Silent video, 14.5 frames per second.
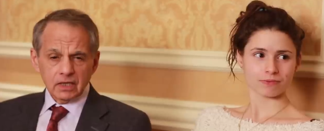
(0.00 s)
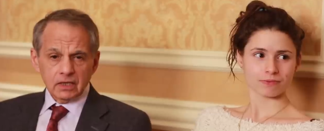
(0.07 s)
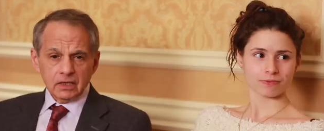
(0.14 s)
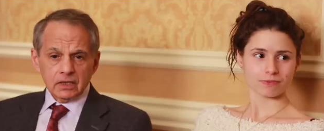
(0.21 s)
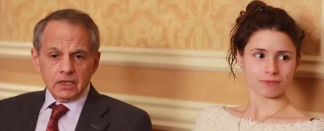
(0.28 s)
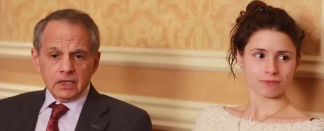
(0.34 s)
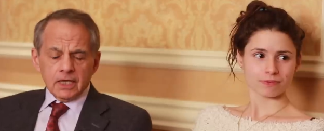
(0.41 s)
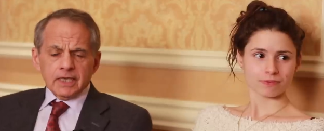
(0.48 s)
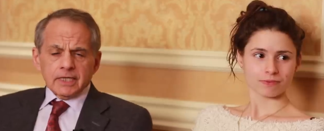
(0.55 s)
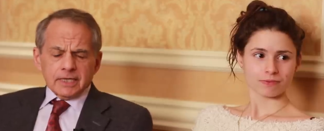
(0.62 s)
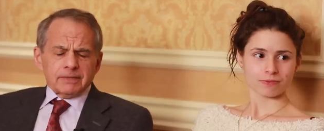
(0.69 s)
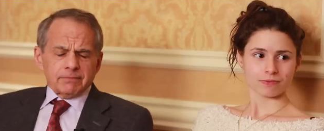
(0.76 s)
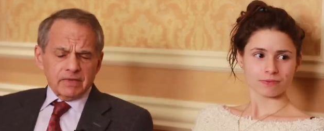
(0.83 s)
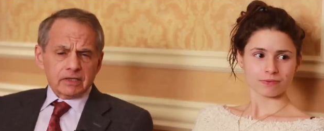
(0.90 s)
Speaker 1: Well,
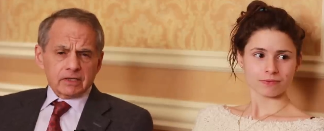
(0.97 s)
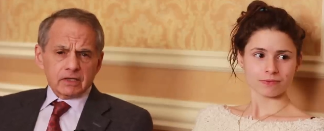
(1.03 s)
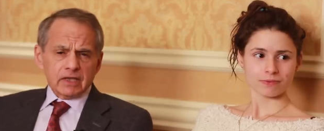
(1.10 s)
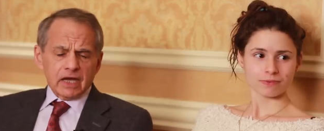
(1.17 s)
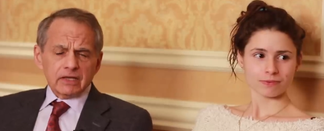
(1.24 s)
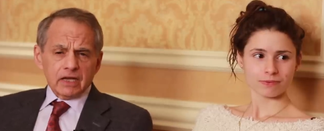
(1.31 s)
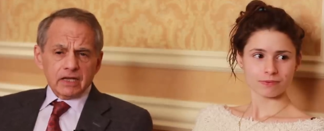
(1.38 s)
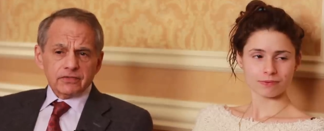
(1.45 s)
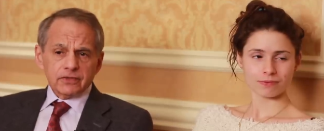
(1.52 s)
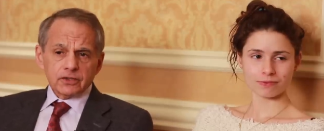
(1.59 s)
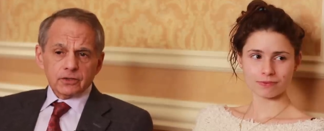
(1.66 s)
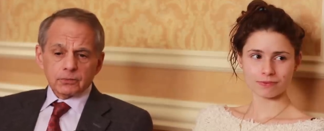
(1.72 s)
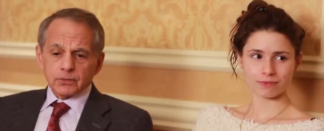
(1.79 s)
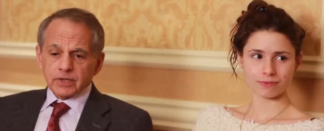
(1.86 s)
Nick, I, I
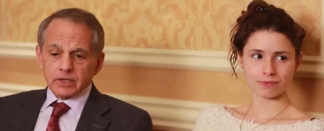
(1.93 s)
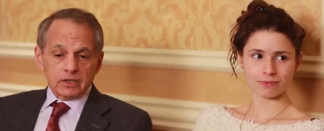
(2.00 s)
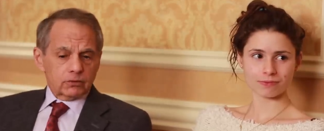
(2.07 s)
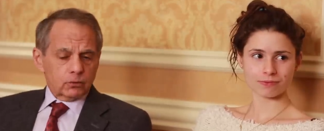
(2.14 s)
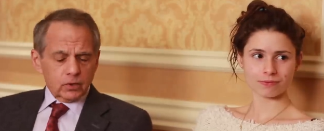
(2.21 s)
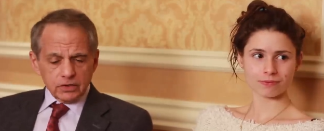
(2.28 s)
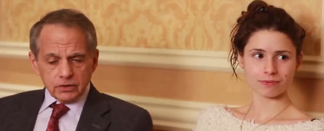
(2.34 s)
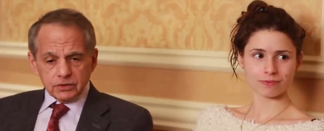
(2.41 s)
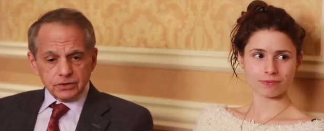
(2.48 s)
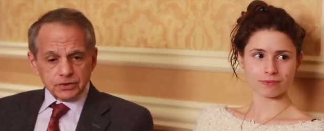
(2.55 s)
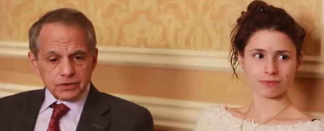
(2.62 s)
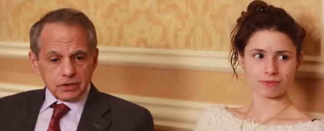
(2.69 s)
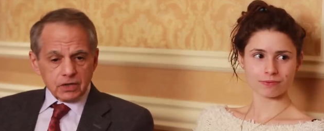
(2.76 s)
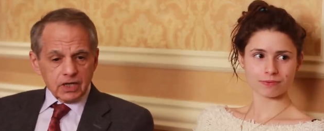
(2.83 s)
think you're bringing, what you
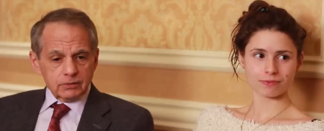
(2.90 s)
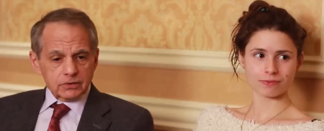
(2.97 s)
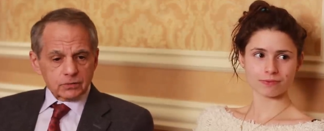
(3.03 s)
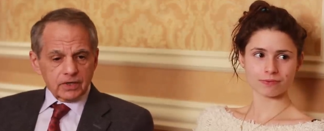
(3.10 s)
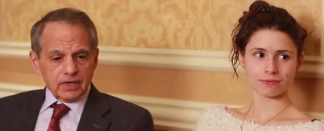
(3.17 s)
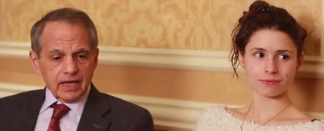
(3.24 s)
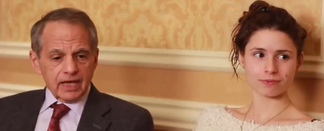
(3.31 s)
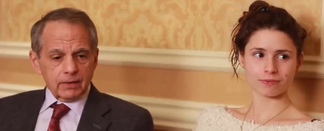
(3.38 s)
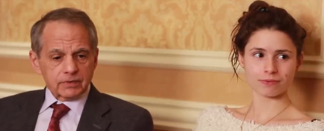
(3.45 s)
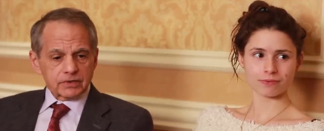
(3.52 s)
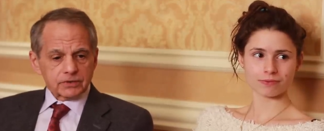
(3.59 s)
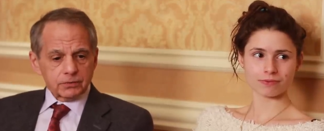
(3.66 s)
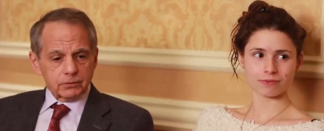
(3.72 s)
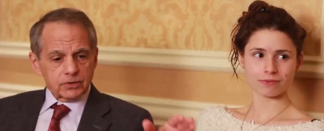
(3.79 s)
describe is what
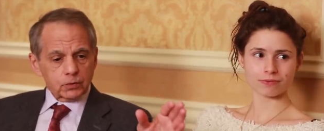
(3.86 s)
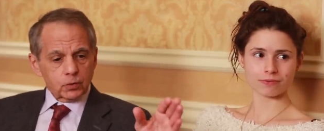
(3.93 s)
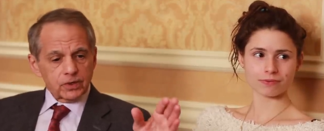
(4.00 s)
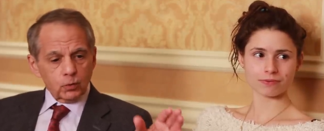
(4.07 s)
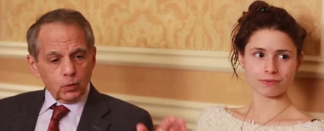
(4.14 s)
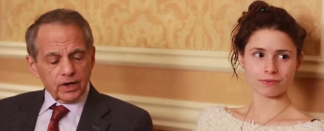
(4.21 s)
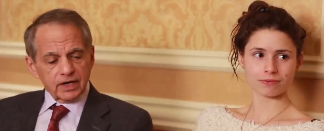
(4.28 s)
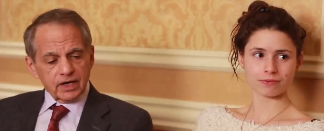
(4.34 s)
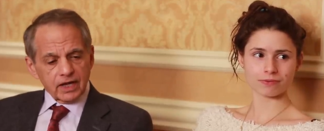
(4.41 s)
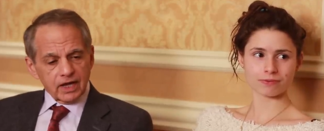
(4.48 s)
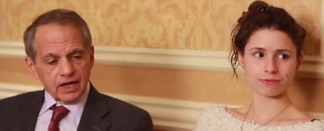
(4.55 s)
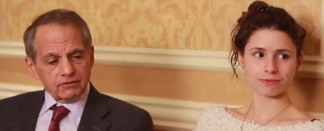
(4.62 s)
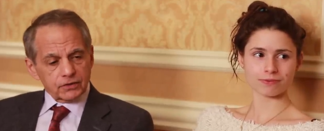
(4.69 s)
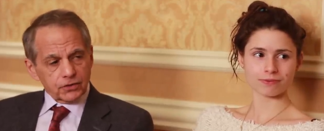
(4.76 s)
happens to between one and
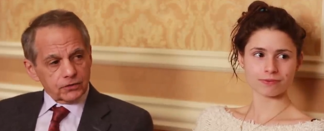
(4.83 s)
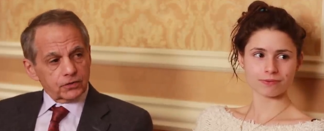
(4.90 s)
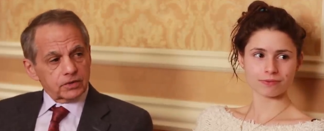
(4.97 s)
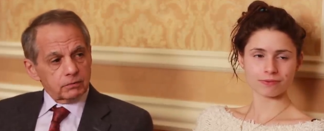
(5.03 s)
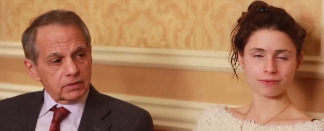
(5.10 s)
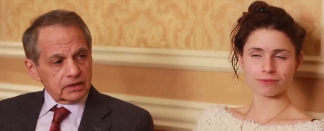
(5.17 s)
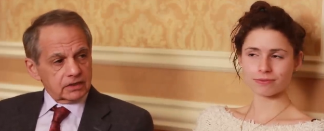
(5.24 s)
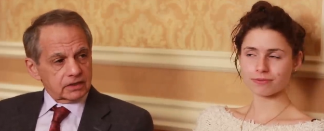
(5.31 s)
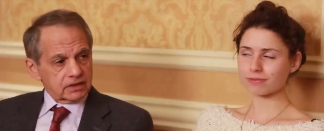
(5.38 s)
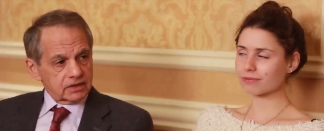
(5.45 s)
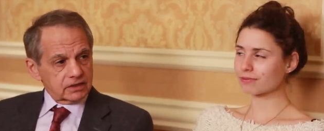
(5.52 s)
a half to three million